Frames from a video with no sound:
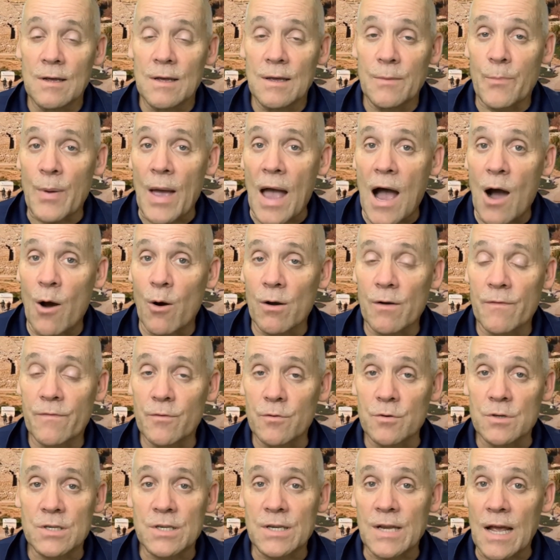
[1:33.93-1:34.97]

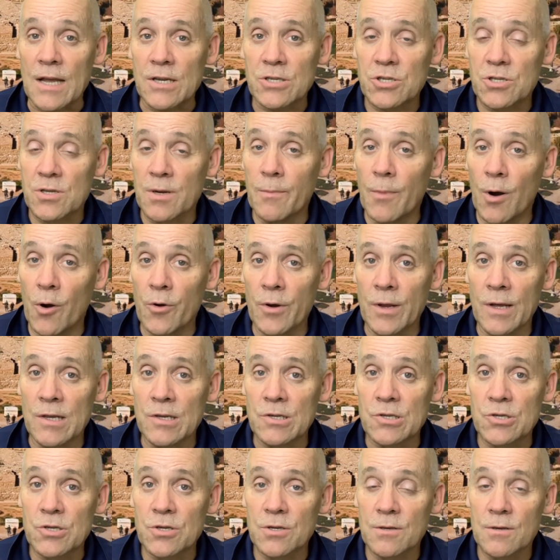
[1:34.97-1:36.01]
powerful
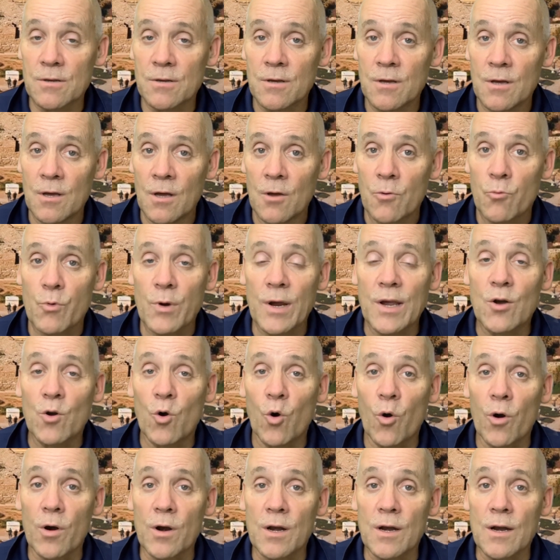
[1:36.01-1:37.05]
testimonies
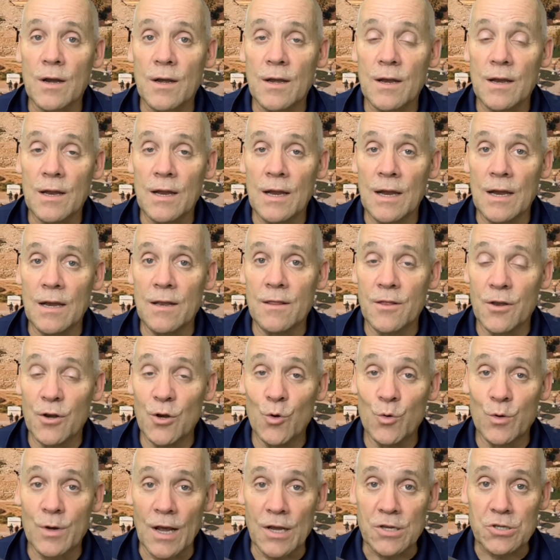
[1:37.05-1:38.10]
recorded in the New
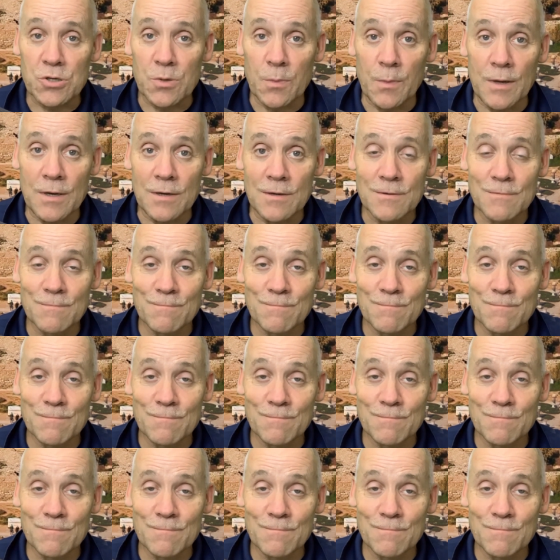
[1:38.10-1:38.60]
Testament.